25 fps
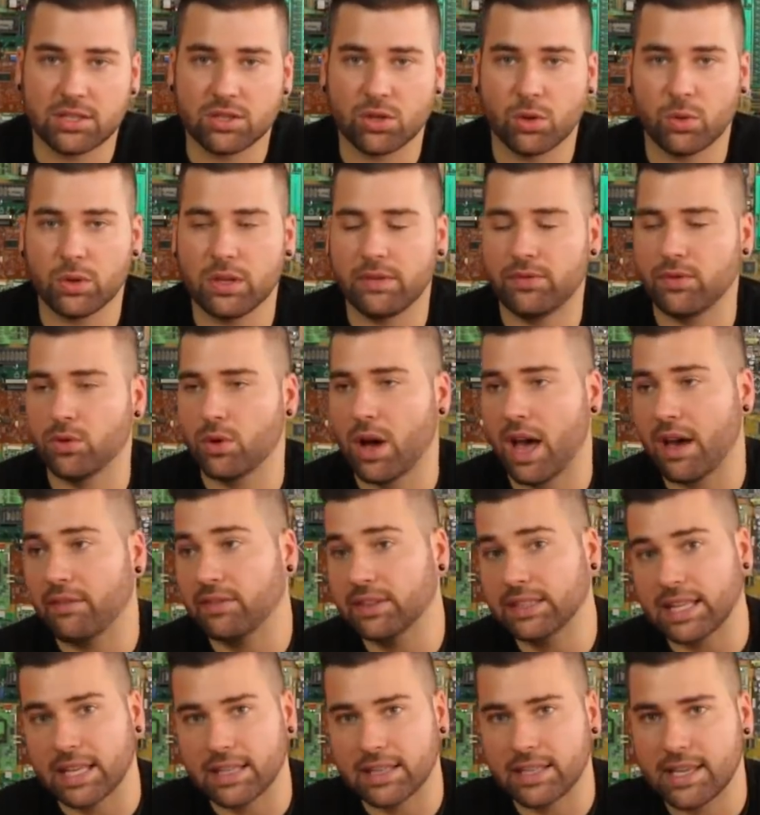So if you
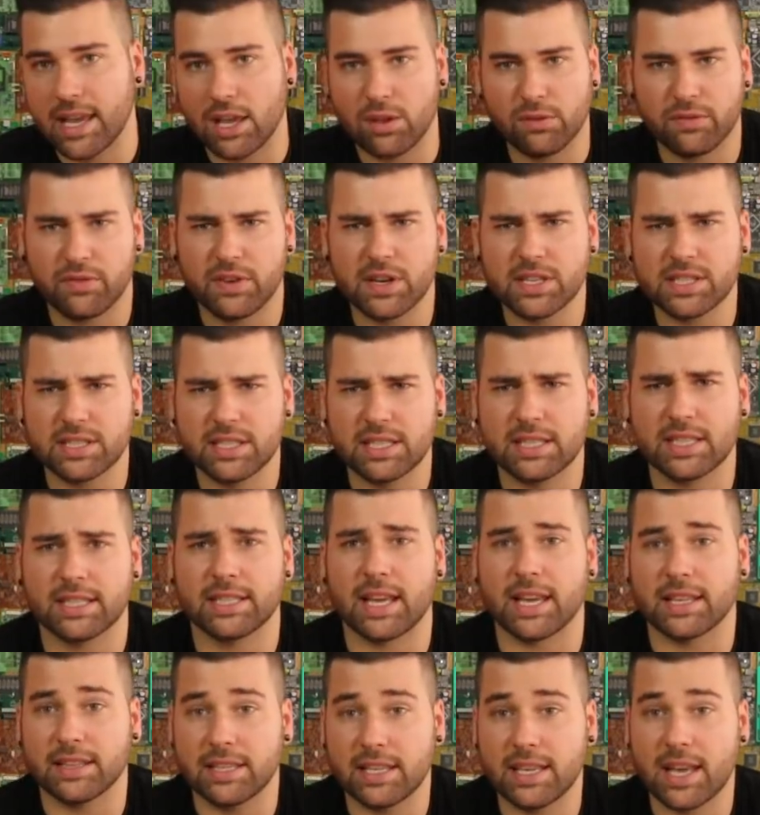have an idea, you first need
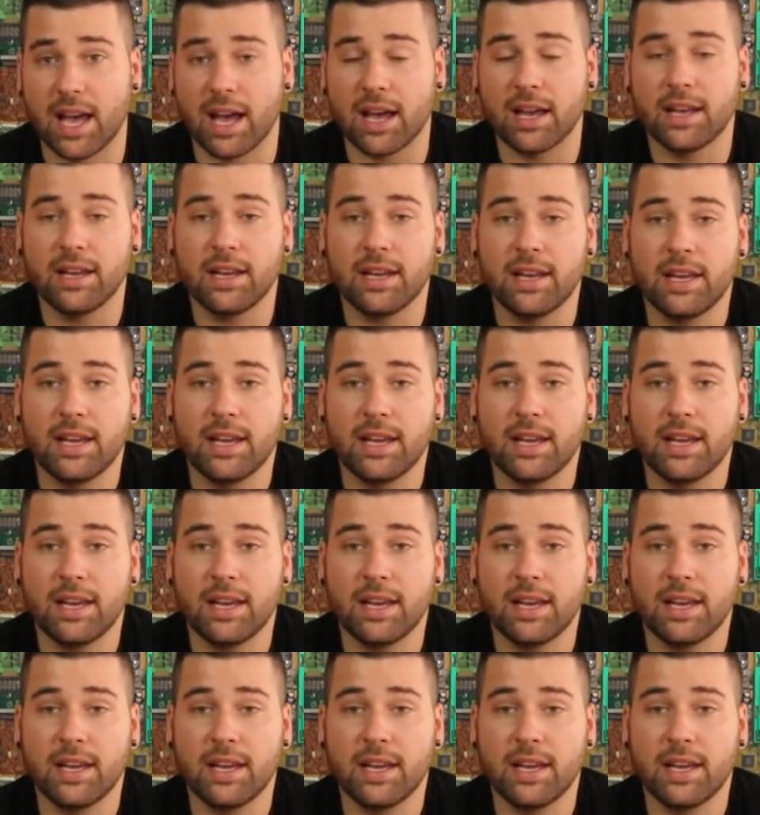an idea,